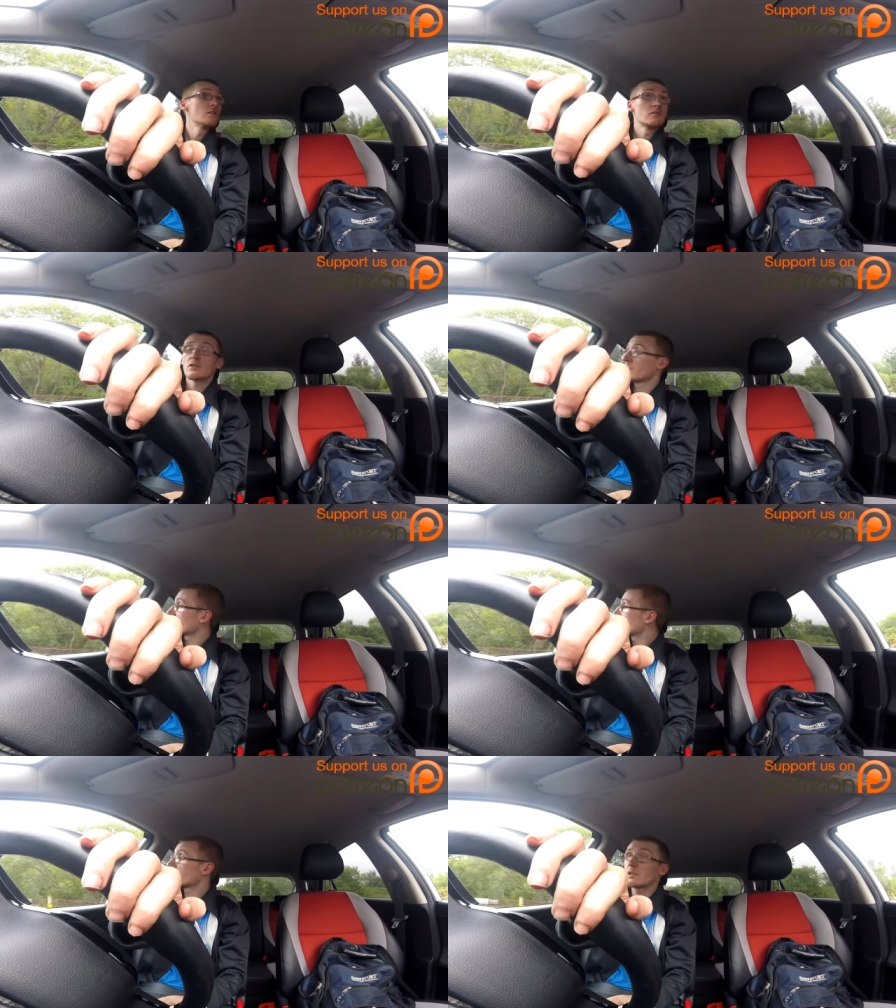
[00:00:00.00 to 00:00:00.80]
so
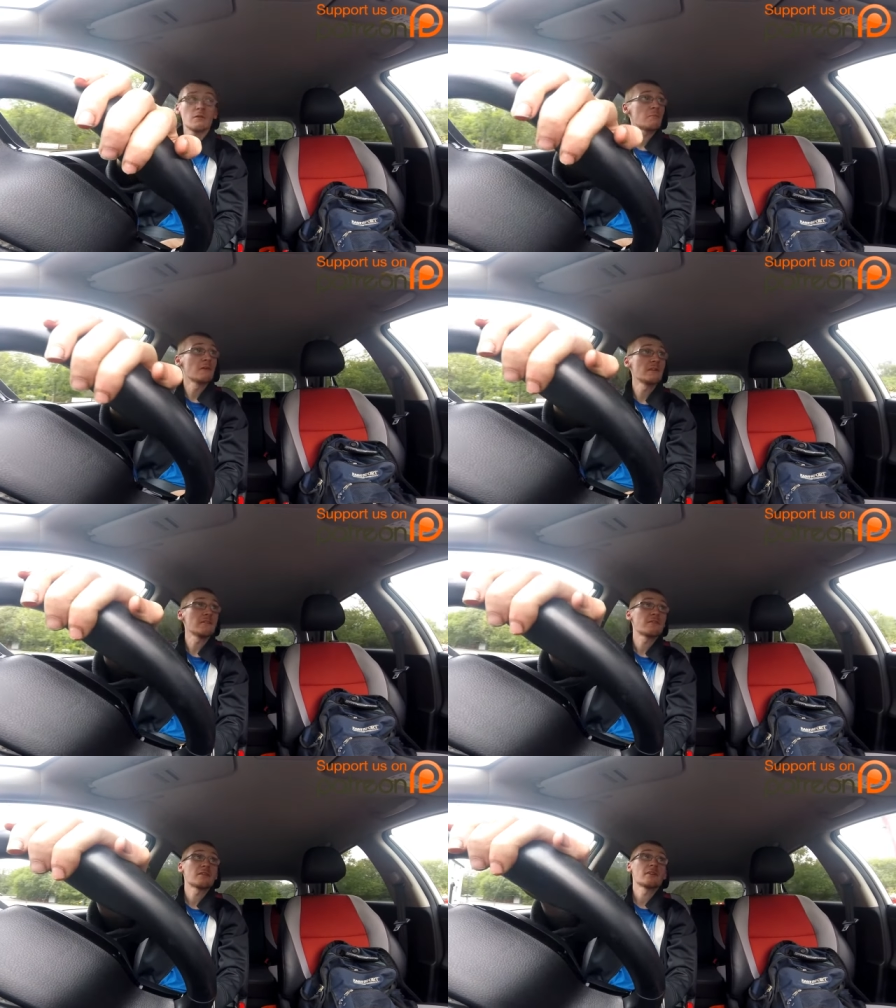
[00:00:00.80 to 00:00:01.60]
there's plenty
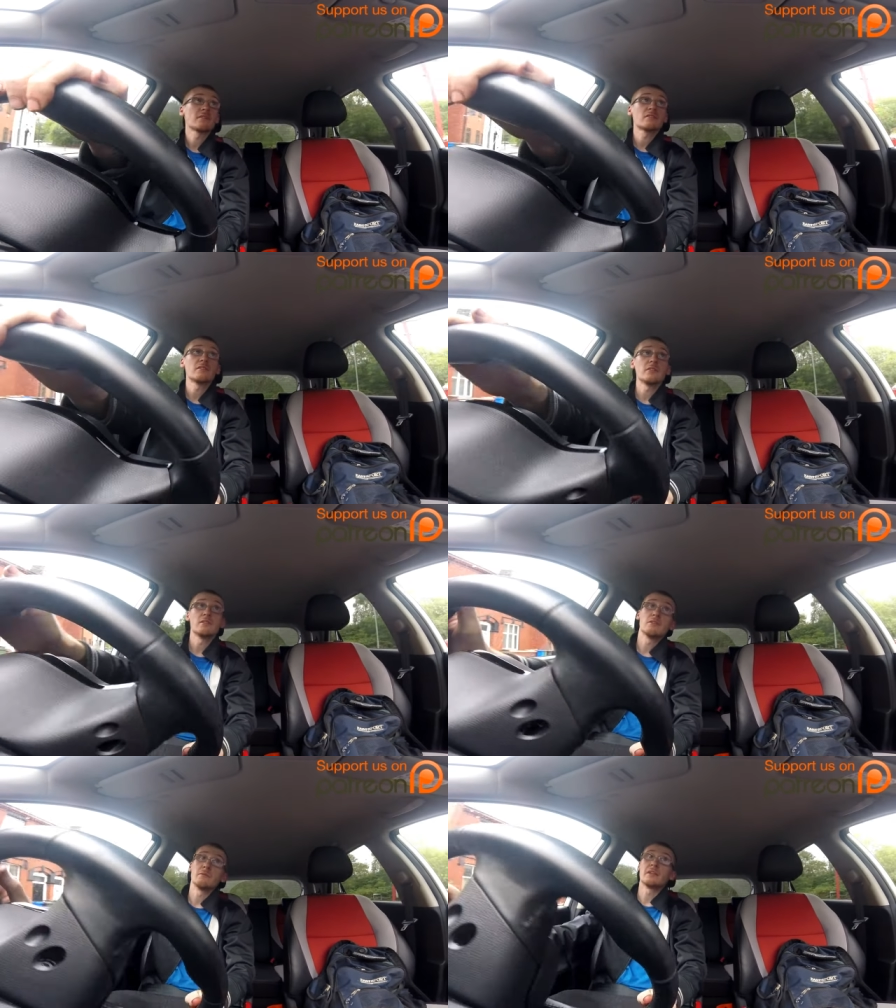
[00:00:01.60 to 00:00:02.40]
of things that need
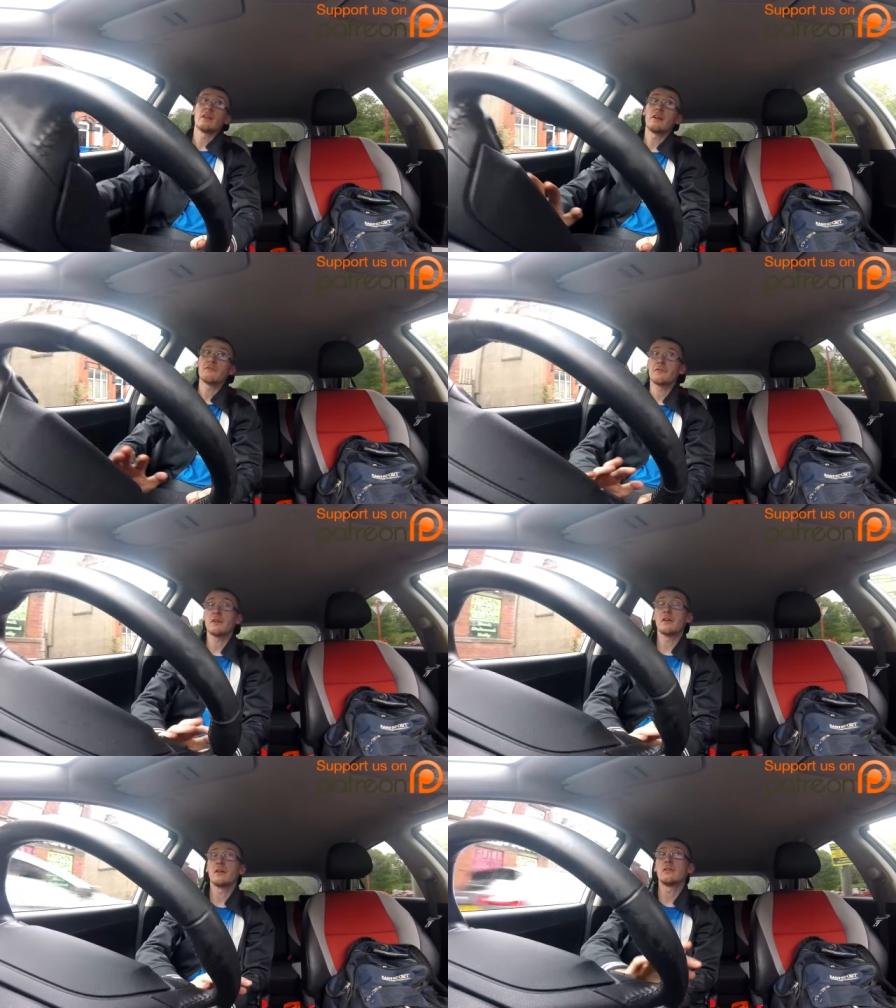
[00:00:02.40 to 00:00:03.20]
doing
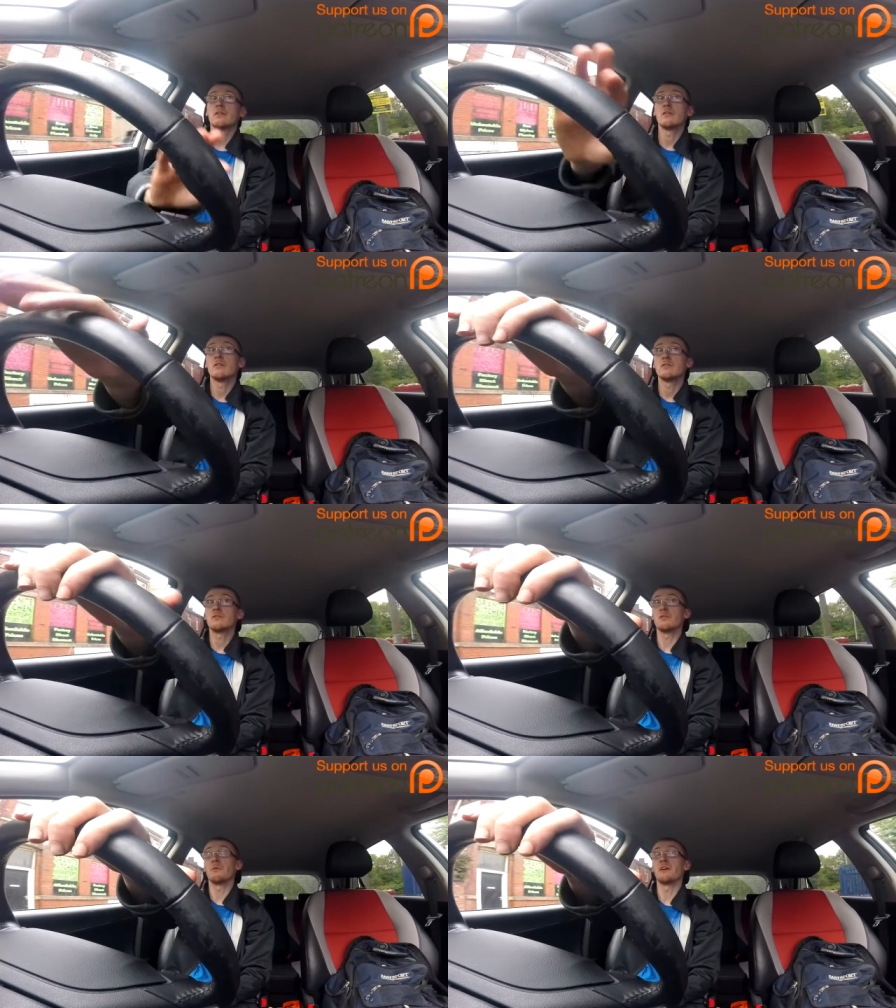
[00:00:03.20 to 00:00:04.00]
electrically
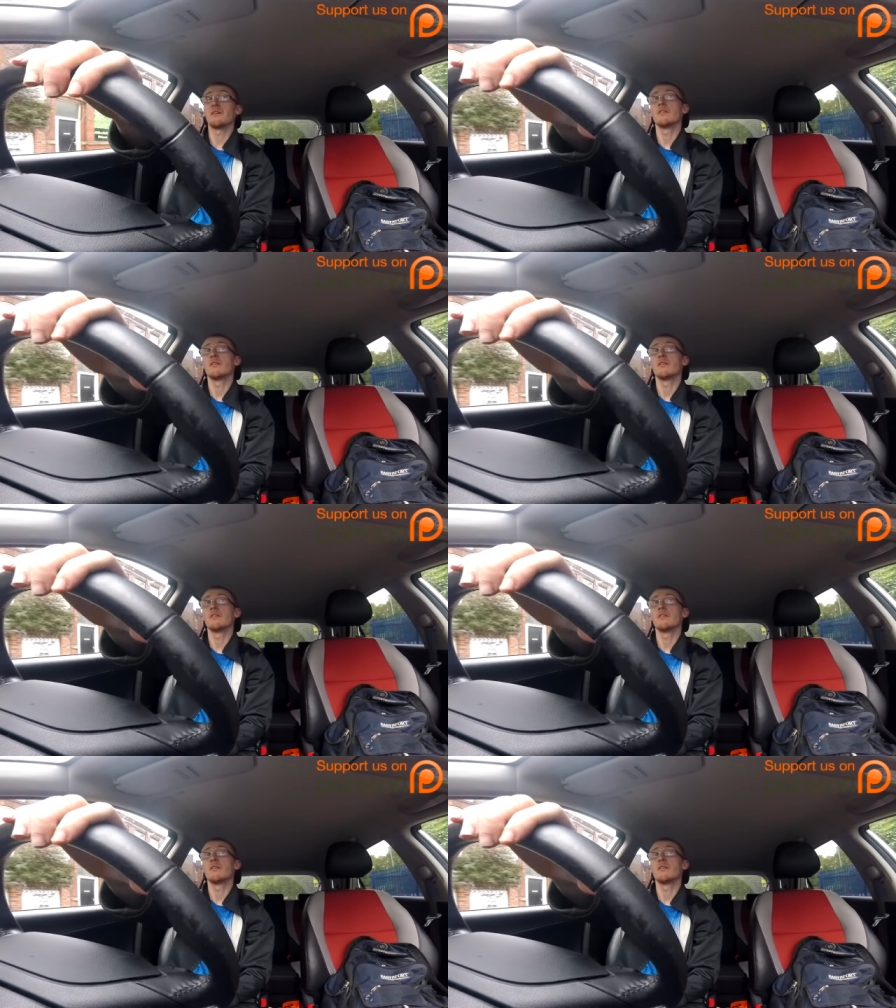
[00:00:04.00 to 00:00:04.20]
to it.